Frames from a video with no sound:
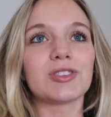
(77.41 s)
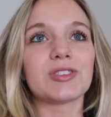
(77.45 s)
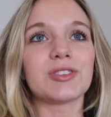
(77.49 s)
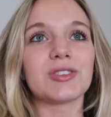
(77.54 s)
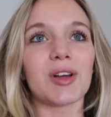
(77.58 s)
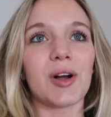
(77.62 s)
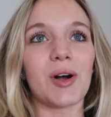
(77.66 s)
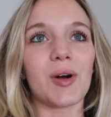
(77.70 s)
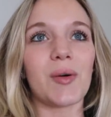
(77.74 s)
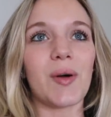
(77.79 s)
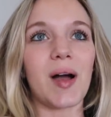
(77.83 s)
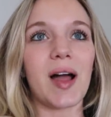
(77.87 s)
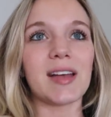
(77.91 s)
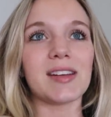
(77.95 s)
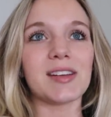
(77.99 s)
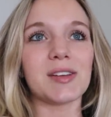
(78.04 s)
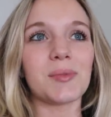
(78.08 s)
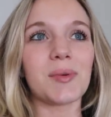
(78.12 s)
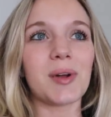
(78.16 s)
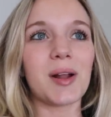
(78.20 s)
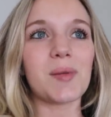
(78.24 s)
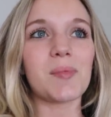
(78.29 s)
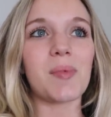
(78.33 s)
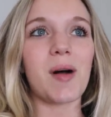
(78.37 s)
So I did
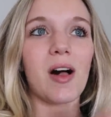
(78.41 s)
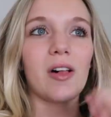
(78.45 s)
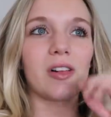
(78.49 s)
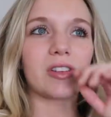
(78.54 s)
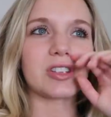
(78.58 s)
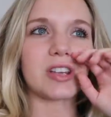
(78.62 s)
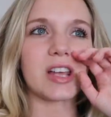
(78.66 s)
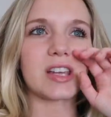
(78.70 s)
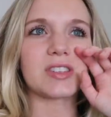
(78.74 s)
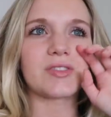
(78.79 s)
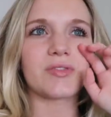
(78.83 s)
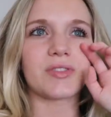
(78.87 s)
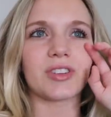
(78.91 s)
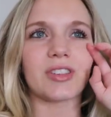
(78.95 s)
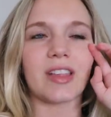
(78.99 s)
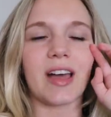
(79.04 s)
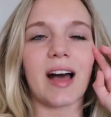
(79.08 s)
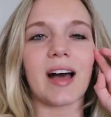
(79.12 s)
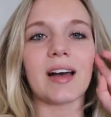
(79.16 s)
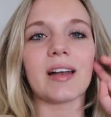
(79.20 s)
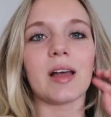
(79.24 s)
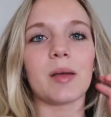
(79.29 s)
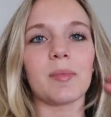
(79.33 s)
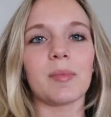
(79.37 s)
want to apologize for
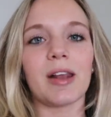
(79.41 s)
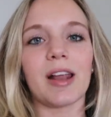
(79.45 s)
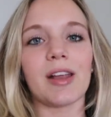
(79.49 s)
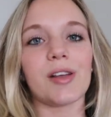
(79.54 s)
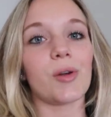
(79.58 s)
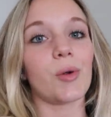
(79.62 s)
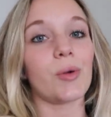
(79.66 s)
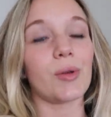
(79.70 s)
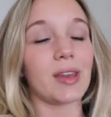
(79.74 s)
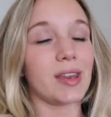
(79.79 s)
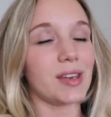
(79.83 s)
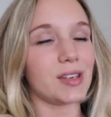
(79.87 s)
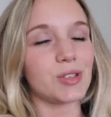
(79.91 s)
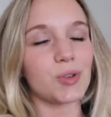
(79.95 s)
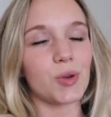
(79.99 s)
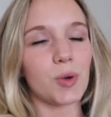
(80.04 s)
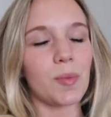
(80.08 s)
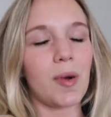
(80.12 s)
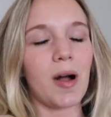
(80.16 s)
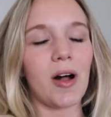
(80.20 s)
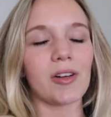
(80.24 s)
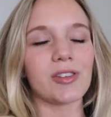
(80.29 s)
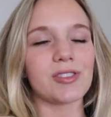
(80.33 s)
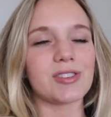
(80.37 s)
that. I mean, I don't need to
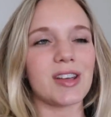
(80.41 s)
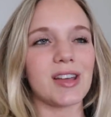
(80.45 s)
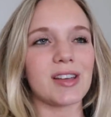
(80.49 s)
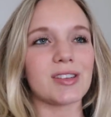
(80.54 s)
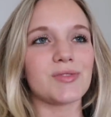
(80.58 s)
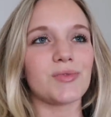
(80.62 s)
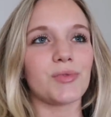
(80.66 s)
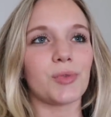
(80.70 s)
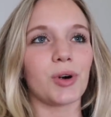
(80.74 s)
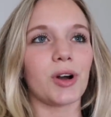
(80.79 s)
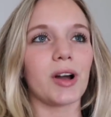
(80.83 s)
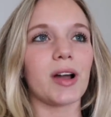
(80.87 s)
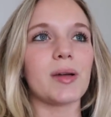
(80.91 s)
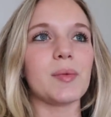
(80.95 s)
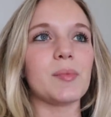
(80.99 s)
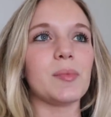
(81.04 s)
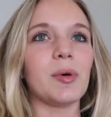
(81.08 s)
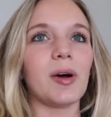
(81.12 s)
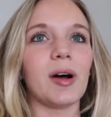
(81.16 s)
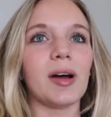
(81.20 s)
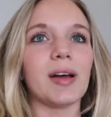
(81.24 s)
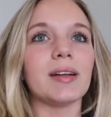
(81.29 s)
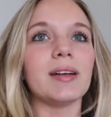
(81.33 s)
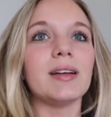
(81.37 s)
apologize for it,
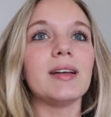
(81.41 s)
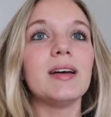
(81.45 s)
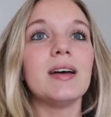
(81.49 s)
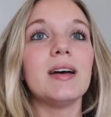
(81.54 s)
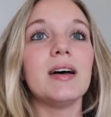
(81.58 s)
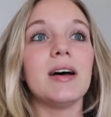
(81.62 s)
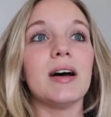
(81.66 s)
but